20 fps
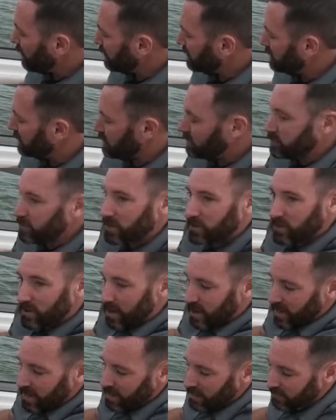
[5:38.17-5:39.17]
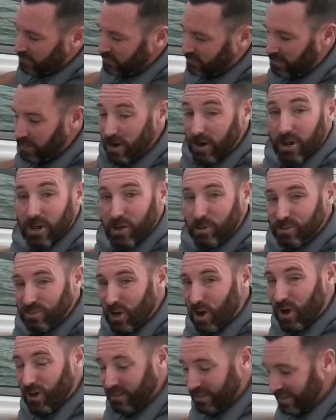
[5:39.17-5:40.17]
Accessories right here. Stereo's
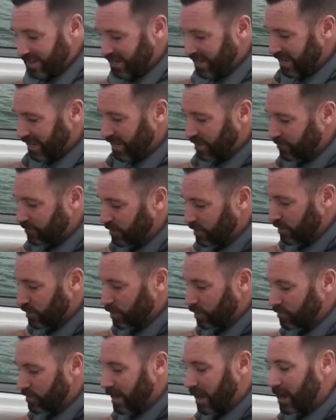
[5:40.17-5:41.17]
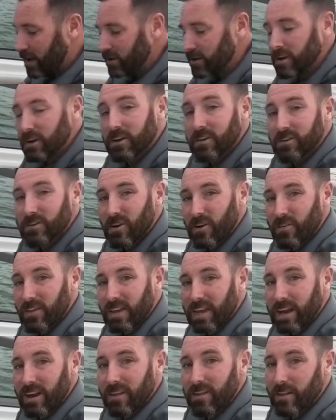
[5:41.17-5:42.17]
on the key. If you're cobed out, turn the
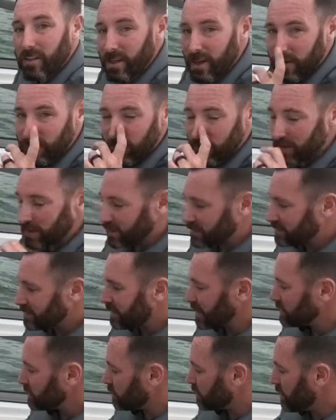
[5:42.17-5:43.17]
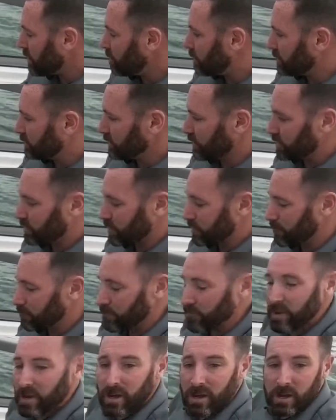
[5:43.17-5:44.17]
key to the left in the accessory position.
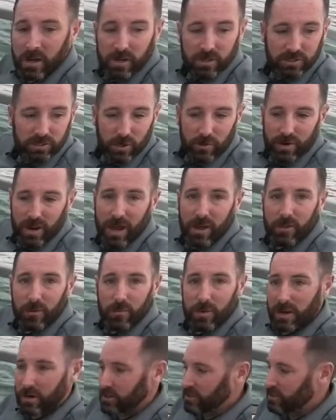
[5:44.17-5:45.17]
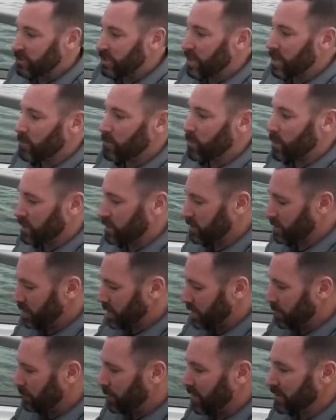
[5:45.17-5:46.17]
So now that we understand what
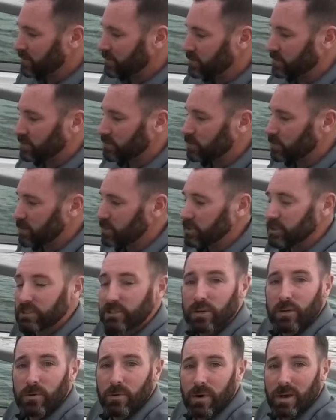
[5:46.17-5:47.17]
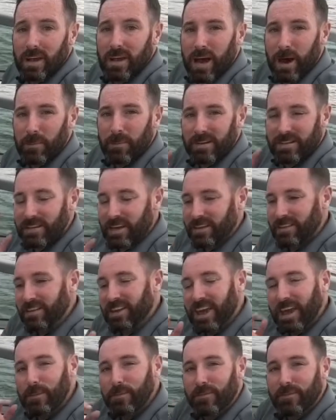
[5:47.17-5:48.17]
the buttons and switches do, I'm going to take the
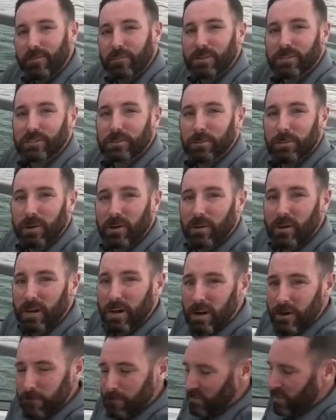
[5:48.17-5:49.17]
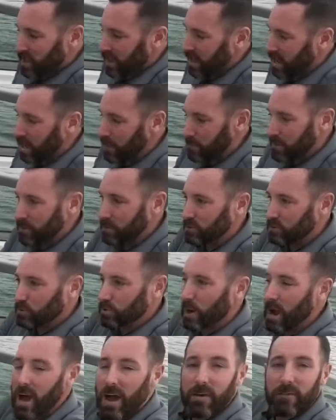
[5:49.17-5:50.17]
camera from Mister Bill here, and I'm going to
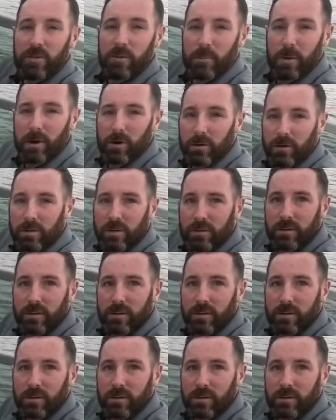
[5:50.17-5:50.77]
drive the boat.